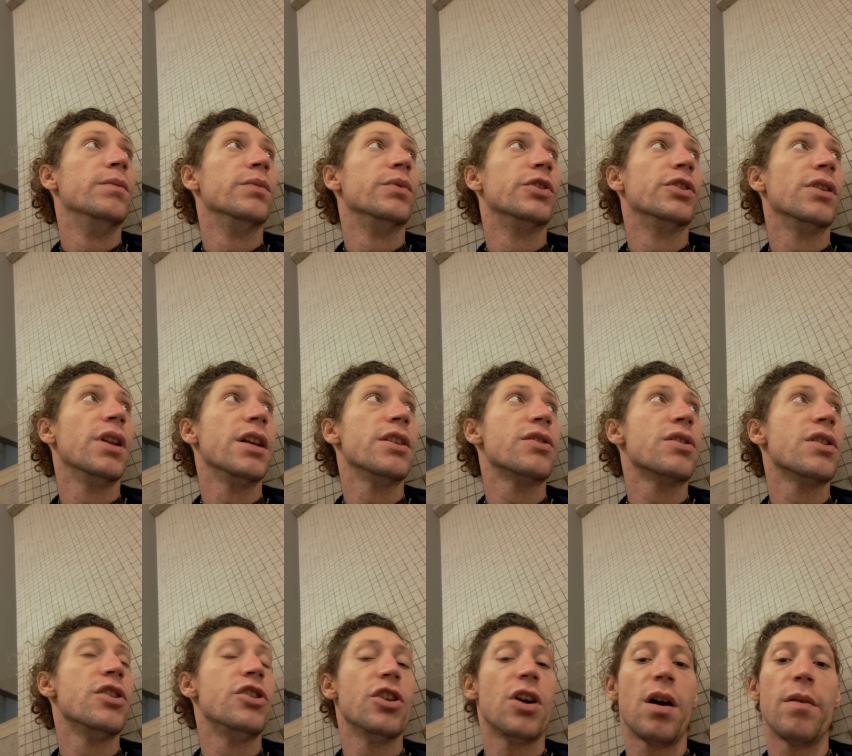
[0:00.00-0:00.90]
So that's
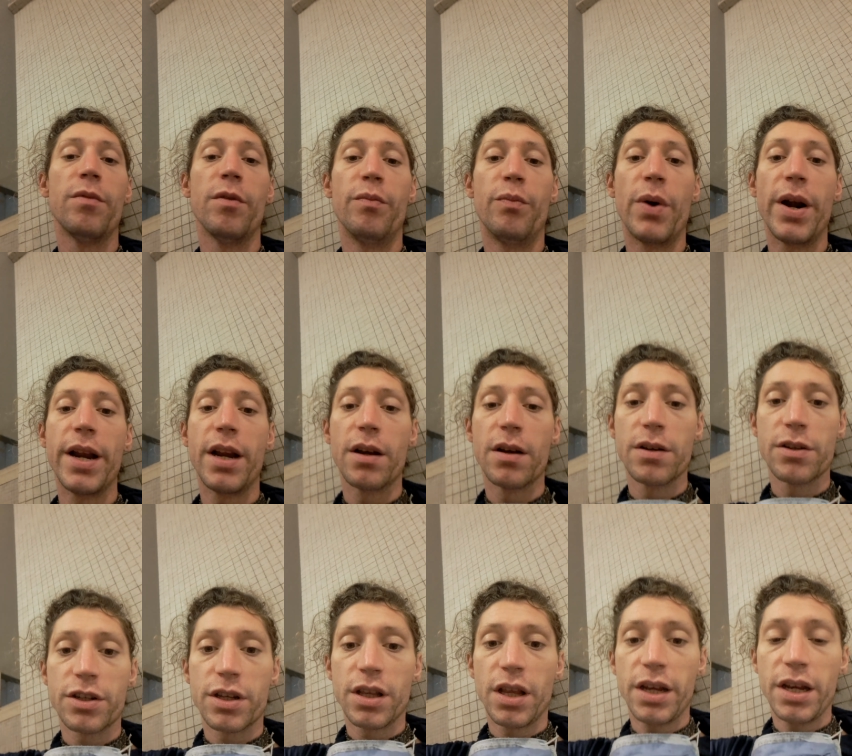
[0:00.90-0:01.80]
the job of
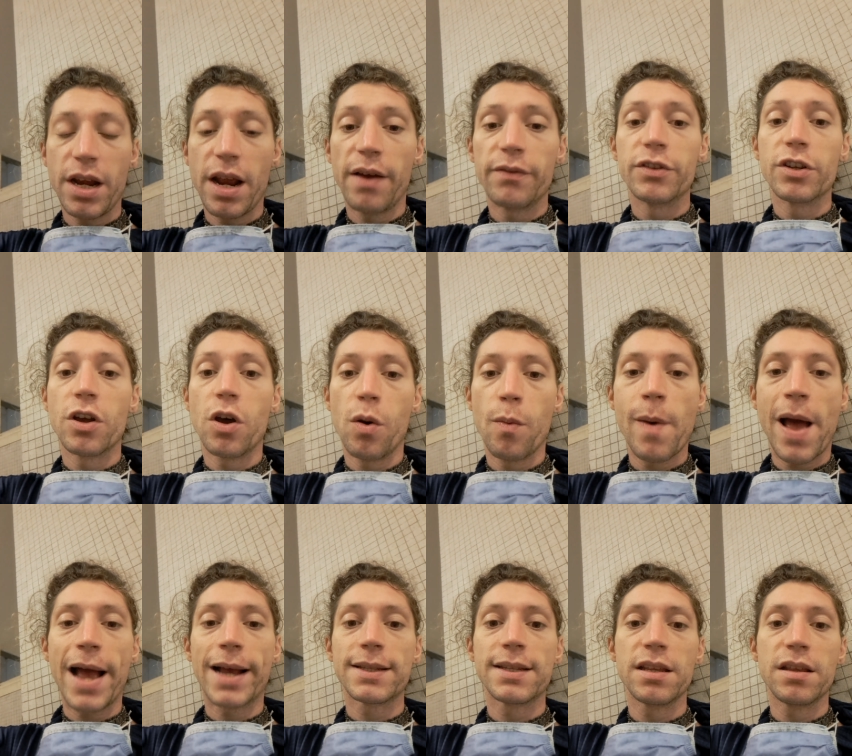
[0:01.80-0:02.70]
breakers. And then you have to go
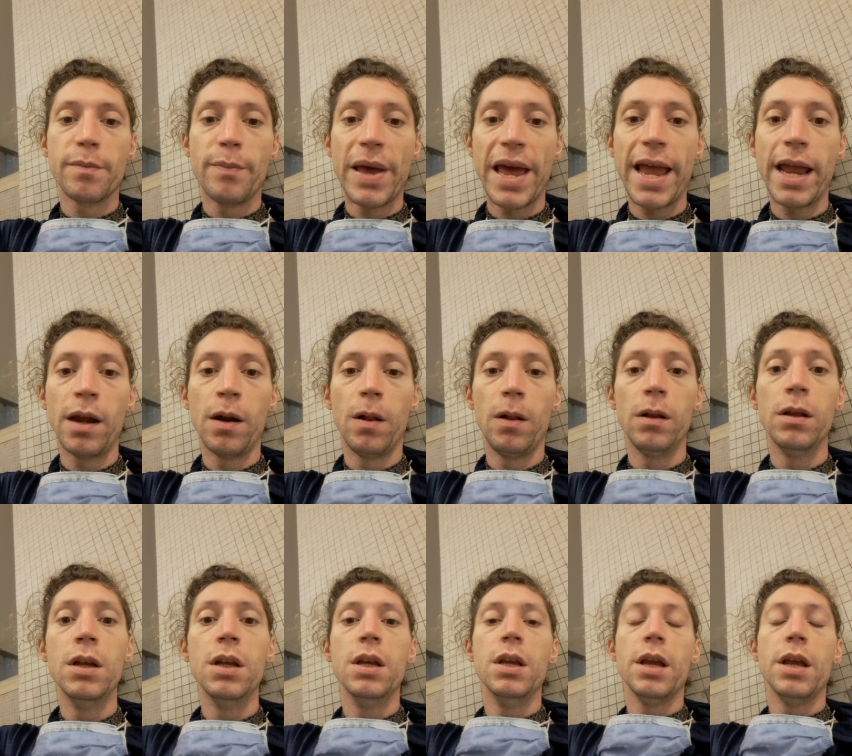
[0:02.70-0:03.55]
back to the panel